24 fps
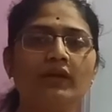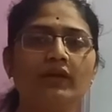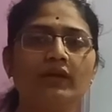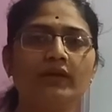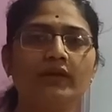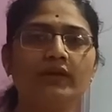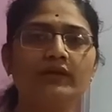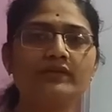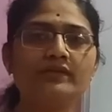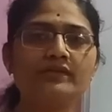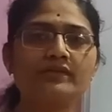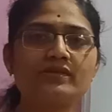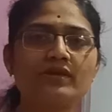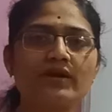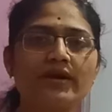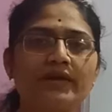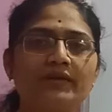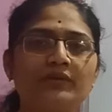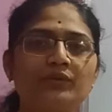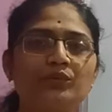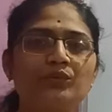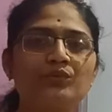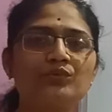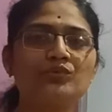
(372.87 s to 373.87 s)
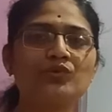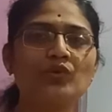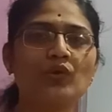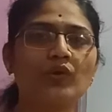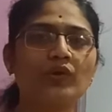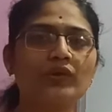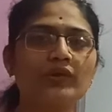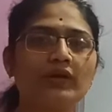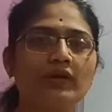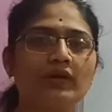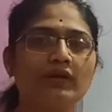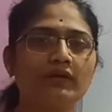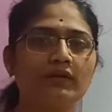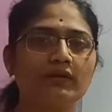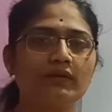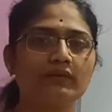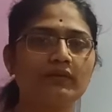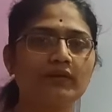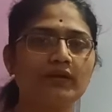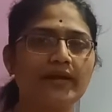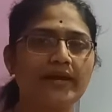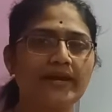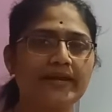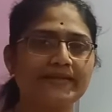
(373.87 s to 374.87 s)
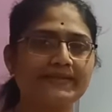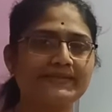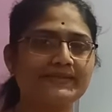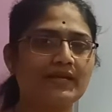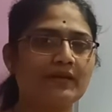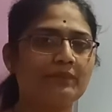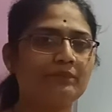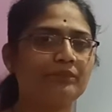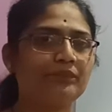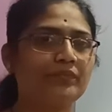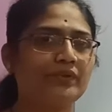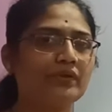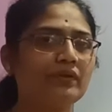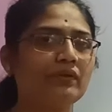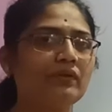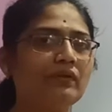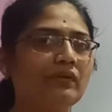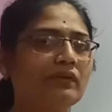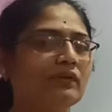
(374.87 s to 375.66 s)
Let's try to solve another example.